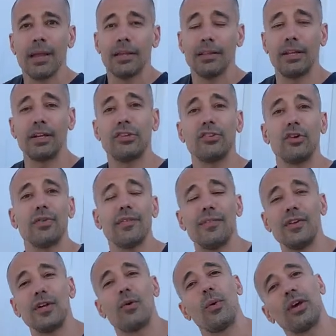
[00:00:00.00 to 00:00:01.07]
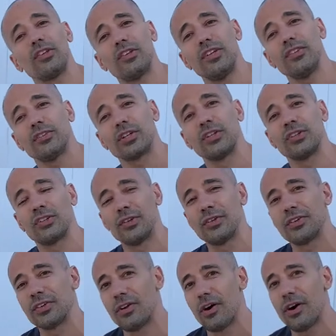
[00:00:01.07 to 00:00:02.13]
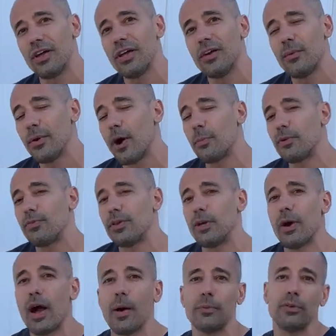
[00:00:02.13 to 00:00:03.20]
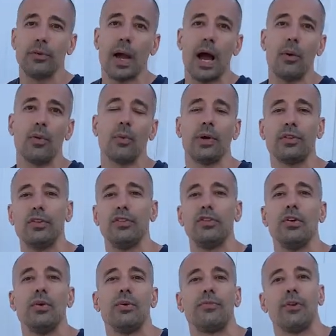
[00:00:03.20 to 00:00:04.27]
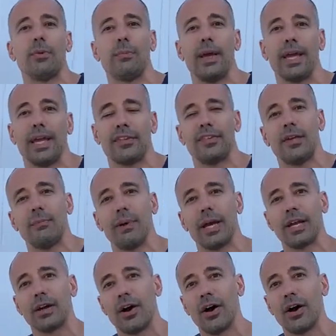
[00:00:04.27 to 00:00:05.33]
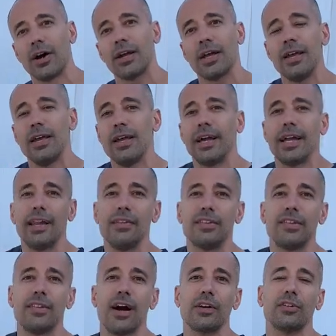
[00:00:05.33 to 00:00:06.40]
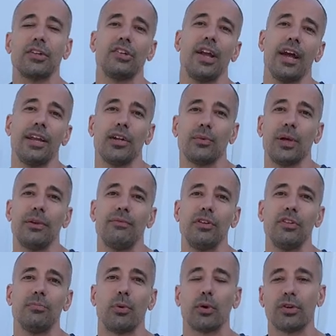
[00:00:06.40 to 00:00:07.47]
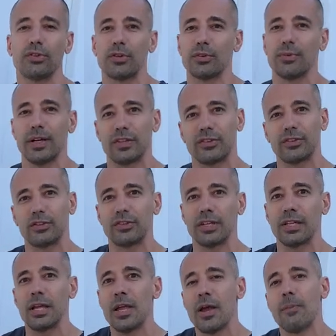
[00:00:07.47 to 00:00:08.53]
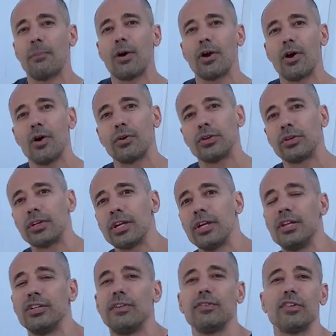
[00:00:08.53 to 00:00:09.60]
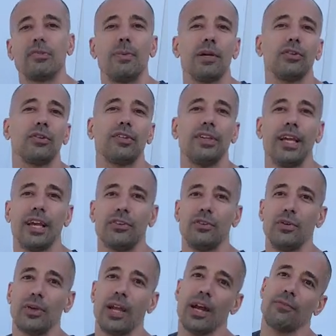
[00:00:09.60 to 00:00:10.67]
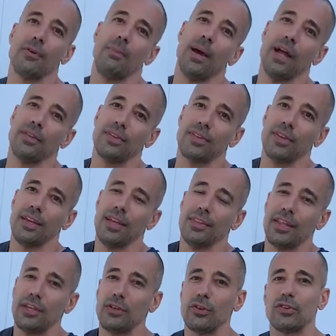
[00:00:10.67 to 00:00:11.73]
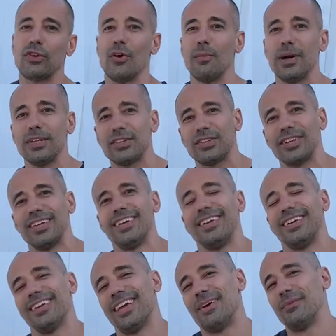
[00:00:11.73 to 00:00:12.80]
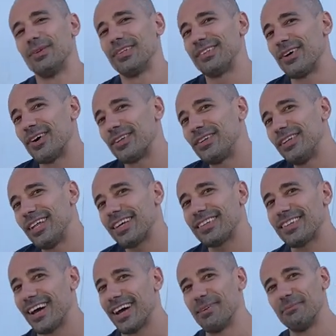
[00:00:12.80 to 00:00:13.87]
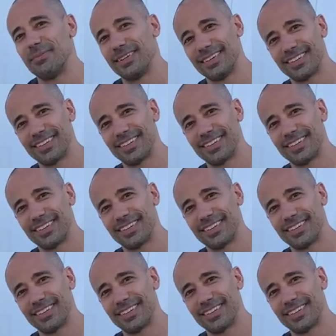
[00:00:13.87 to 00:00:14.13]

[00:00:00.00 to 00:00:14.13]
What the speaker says: Let us know if you have any questions or concerns at all. We hope this video helped you out with what to do if your pet gets hit by a car. Again, this is Dr. Shadi Ireifej, board certified surgeon, part owner, chief of specialty at True Care for Pets. Thank you so much, and we'll talk to you next time.